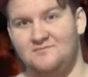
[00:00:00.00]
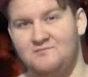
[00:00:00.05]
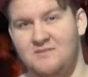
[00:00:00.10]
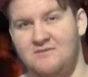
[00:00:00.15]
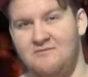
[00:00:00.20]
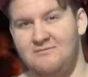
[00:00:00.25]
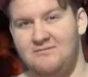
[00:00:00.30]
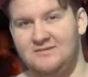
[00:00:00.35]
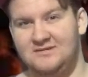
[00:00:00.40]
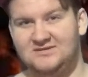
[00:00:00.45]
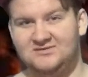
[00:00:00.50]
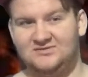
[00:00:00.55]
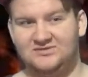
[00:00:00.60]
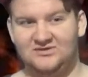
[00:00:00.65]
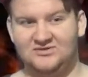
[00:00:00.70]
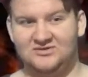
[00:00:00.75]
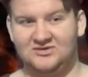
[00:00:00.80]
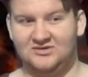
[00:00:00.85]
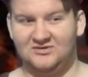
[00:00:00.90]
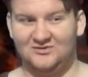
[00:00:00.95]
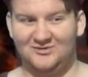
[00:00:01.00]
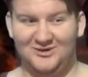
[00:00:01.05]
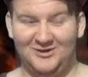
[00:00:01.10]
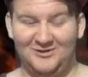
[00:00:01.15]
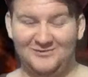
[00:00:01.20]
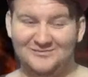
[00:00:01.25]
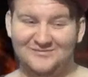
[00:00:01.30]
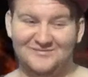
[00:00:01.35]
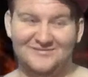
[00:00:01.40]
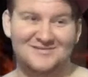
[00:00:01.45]
maybe pics with your dog will
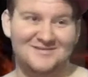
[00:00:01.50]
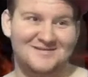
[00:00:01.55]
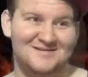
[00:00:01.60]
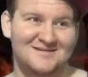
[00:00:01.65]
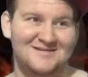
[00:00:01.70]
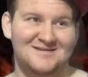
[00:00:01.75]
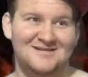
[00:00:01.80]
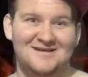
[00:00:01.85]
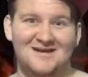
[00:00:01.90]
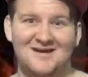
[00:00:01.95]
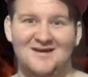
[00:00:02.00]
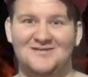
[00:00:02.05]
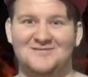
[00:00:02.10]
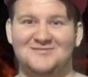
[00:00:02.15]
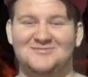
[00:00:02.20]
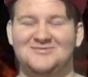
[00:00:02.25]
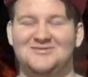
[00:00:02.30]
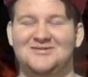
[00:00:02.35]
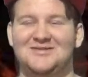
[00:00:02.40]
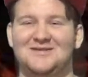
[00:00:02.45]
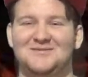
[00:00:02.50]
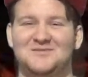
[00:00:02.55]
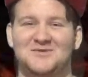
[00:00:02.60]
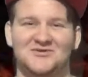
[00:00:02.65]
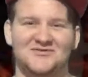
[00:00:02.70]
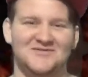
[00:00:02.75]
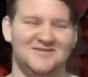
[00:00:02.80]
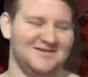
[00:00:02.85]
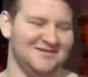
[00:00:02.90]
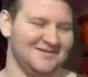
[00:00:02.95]
help putting them
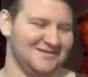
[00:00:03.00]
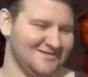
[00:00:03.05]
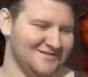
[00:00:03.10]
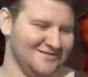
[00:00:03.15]
over.